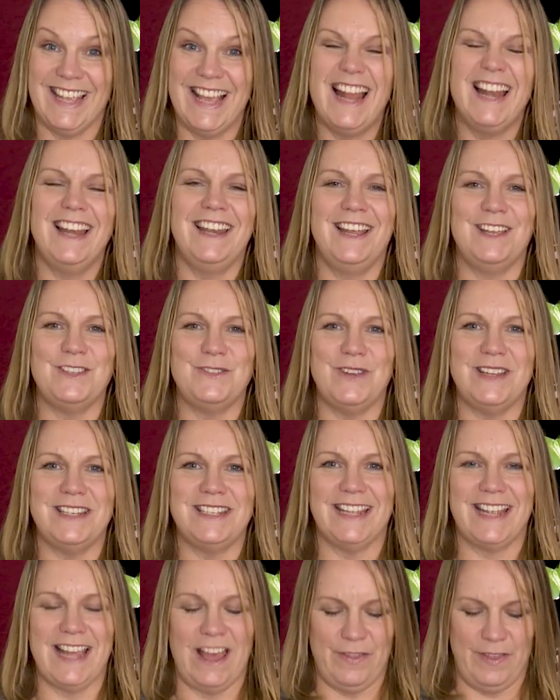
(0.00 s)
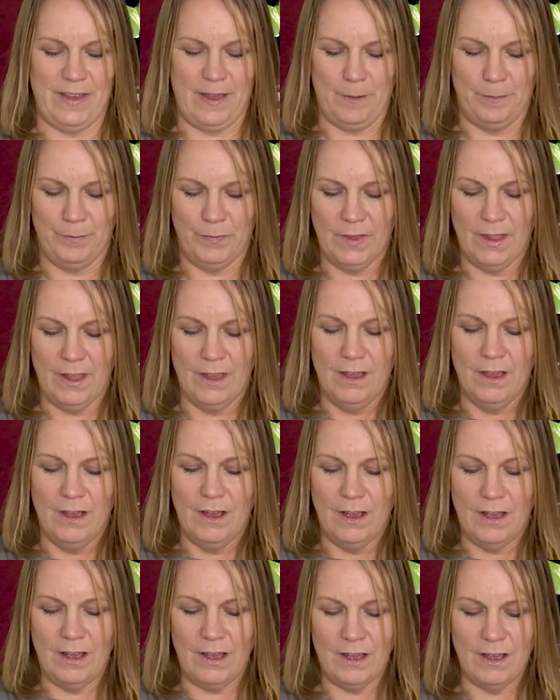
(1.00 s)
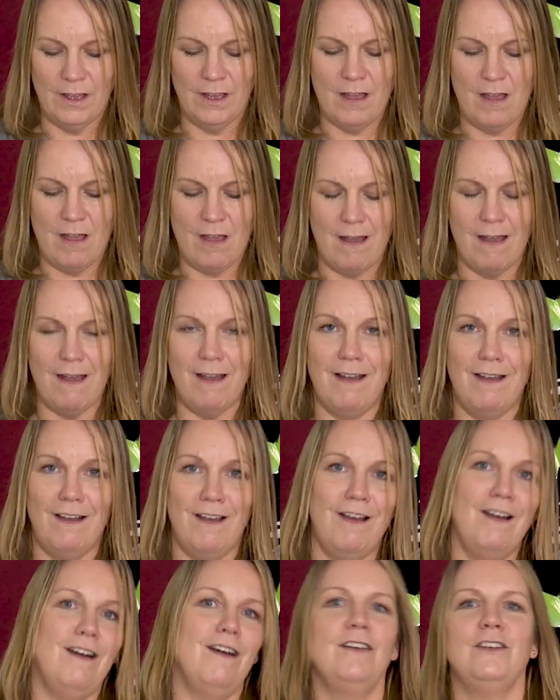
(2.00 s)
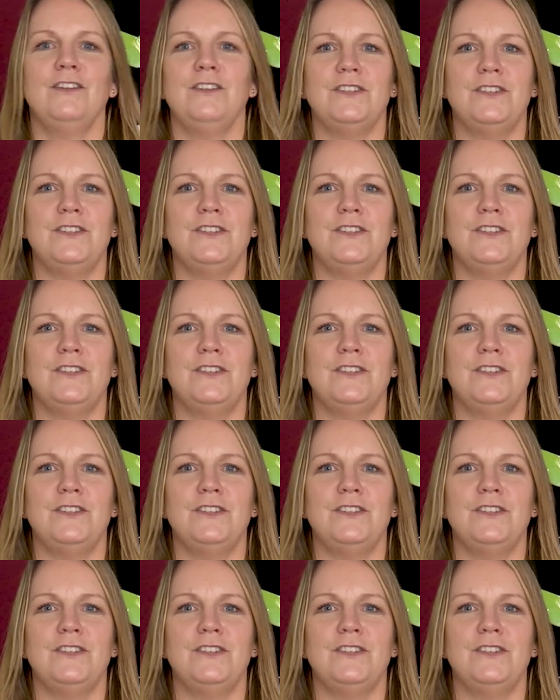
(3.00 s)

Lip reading: Let's read together. Heard.